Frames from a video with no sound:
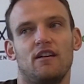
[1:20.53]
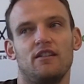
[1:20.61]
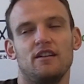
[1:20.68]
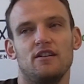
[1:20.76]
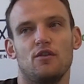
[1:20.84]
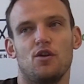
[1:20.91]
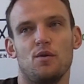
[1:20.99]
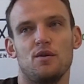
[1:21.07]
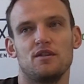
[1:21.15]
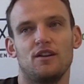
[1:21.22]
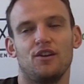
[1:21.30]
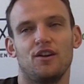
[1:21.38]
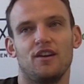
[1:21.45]
I think you always
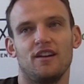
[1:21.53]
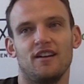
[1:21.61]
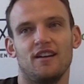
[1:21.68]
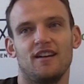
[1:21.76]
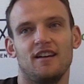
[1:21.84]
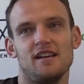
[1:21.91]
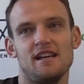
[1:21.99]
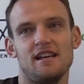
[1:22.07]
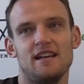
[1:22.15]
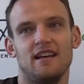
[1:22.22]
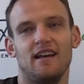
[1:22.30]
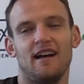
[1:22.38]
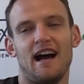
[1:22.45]
look, and
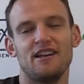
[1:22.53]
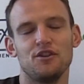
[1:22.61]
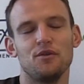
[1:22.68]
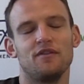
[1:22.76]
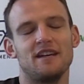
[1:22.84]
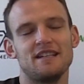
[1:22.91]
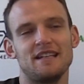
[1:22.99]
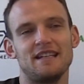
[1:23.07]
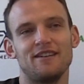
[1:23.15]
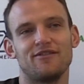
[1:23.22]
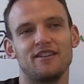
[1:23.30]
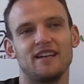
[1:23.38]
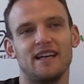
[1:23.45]
I do think it's a
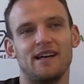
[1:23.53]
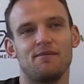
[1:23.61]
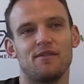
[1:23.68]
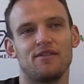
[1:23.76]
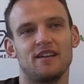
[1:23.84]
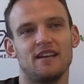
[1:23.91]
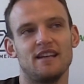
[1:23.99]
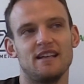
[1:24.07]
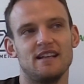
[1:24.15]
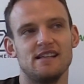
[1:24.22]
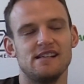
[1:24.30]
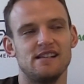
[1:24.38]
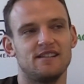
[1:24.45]
different game. I think it
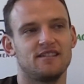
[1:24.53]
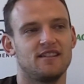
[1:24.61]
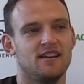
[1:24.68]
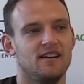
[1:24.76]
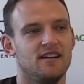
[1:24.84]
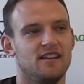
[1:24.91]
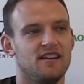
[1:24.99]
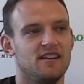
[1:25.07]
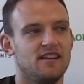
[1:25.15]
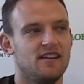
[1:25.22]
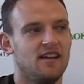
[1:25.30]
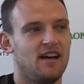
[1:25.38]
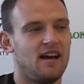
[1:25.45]
is.
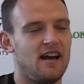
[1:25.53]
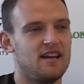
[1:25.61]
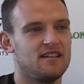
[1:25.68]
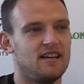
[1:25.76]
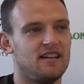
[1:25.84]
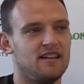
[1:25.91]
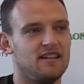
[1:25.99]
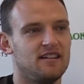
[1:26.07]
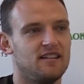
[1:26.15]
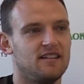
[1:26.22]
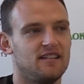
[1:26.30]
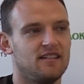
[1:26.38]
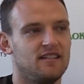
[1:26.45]
Like you said,
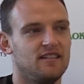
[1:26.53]
it's